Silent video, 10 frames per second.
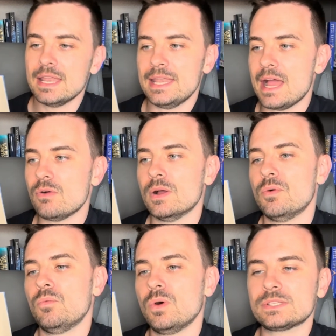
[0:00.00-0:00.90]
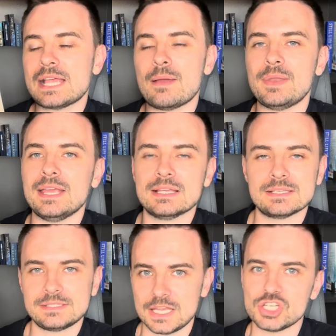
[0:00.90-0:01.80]
Now, what's happening is
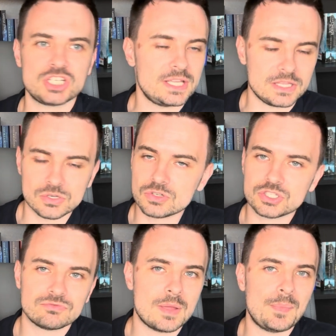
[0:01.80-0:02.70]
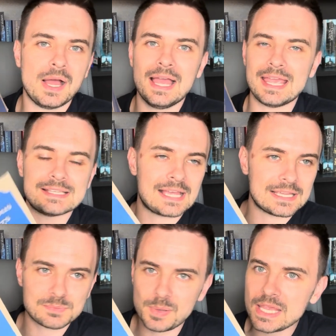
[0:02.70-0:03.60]
essentially the Yorkshire Ripper is at
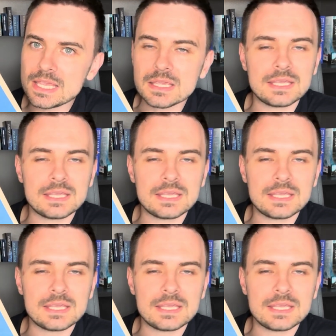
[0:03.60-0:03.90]
his peak.